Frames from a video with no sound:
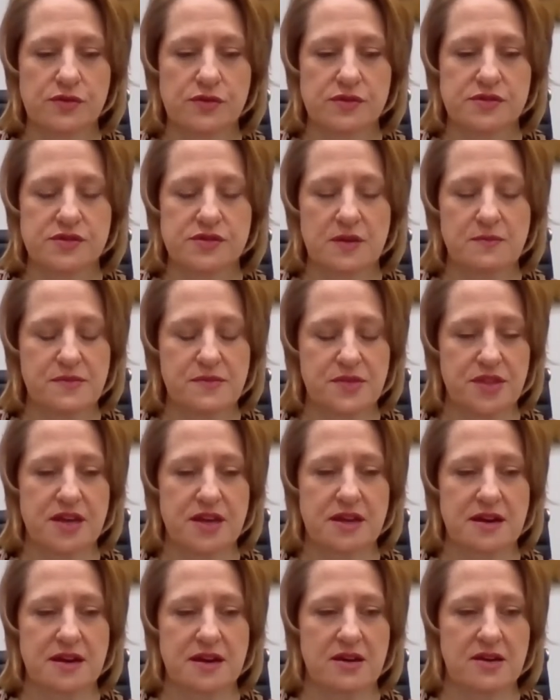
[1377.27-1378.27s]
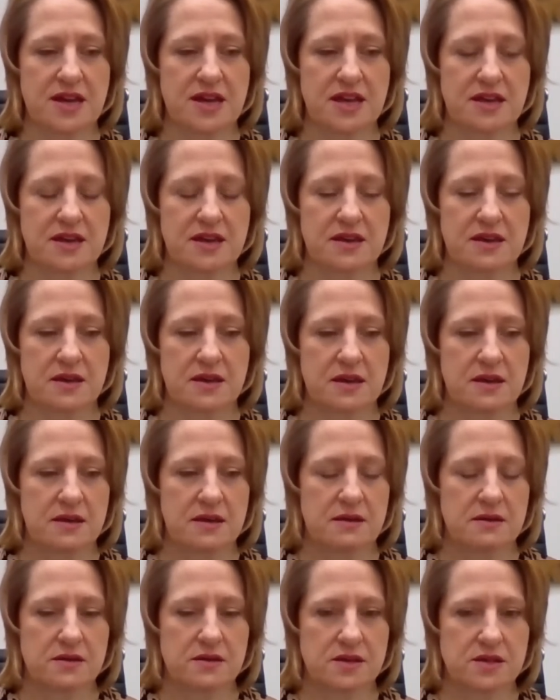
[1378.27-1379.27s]
something like
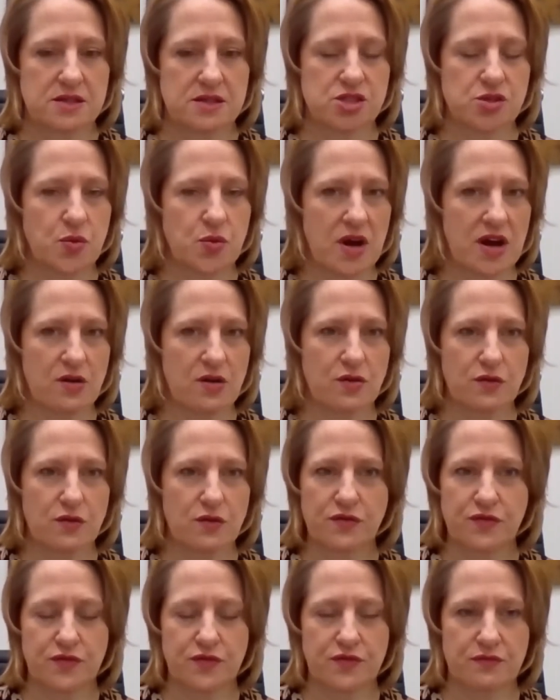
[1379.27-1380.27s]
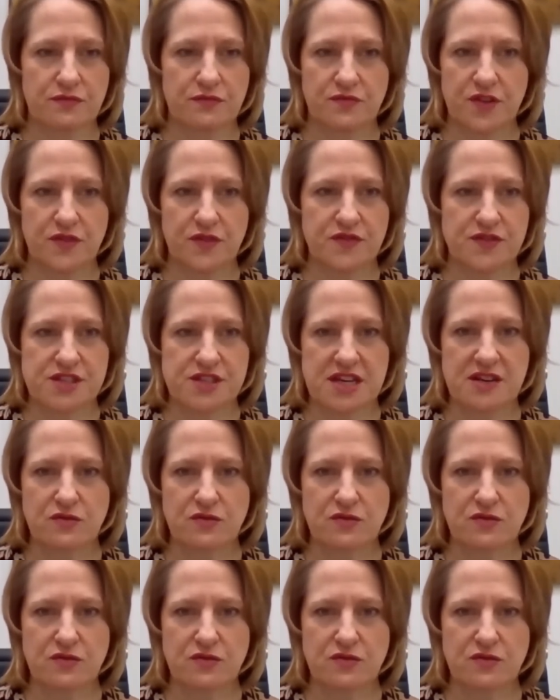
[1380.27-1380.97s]
12, 15